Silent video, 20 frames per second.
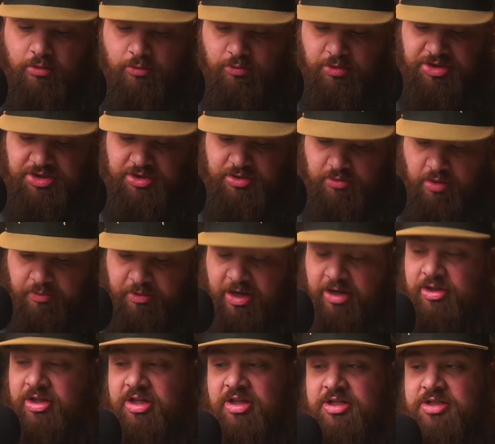which
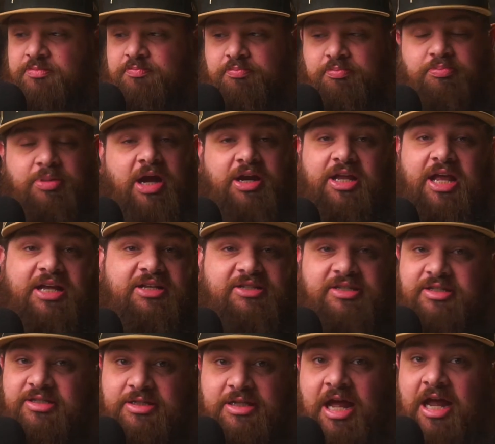apparently this
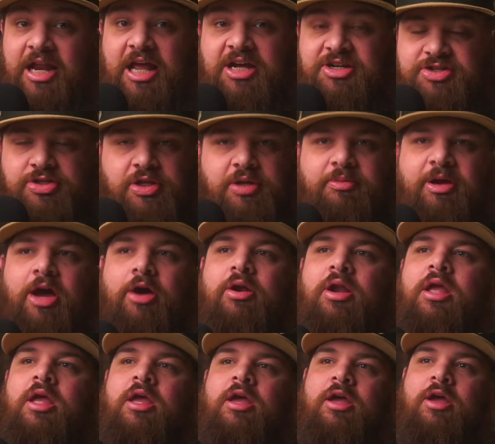podcast is not actually
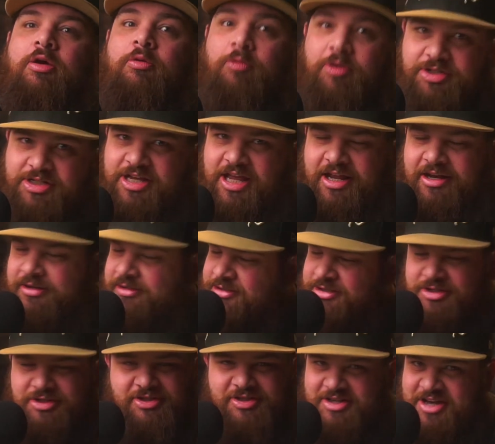about. Once again,
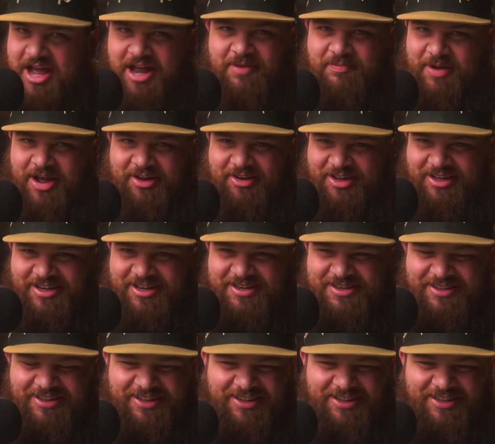just not about it.